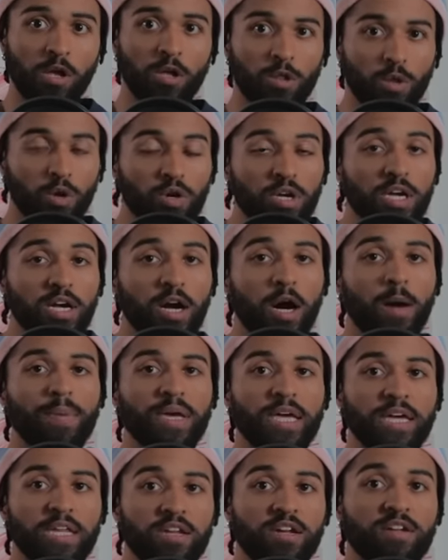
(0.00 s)
Looking up
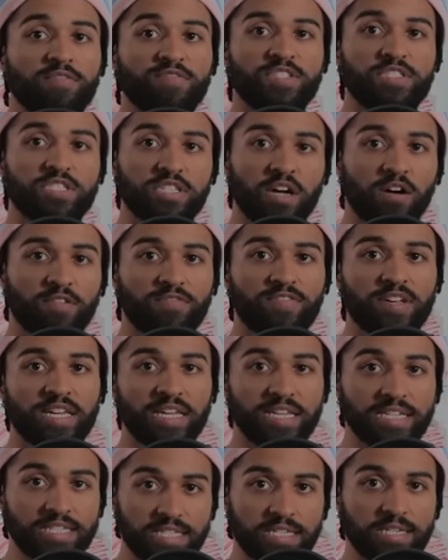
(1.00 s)
in and of itself
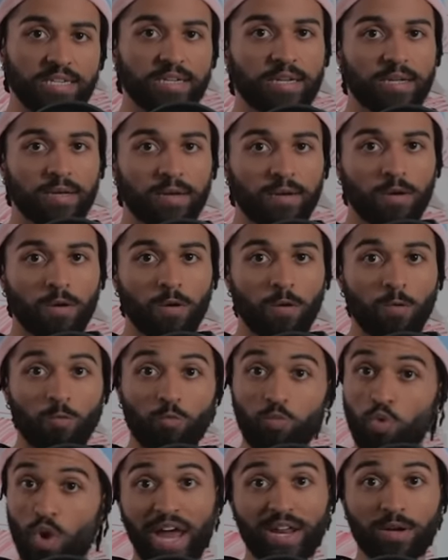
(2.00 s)
isn't
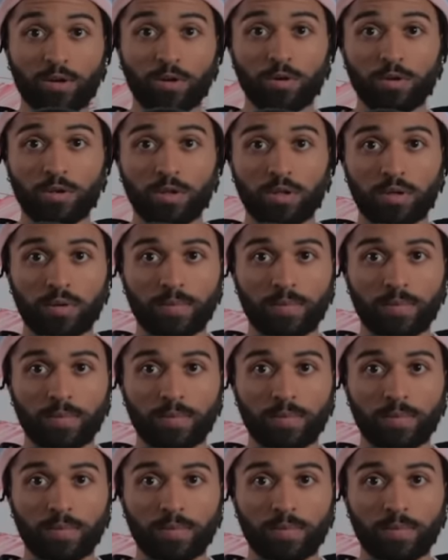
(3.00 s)
radical.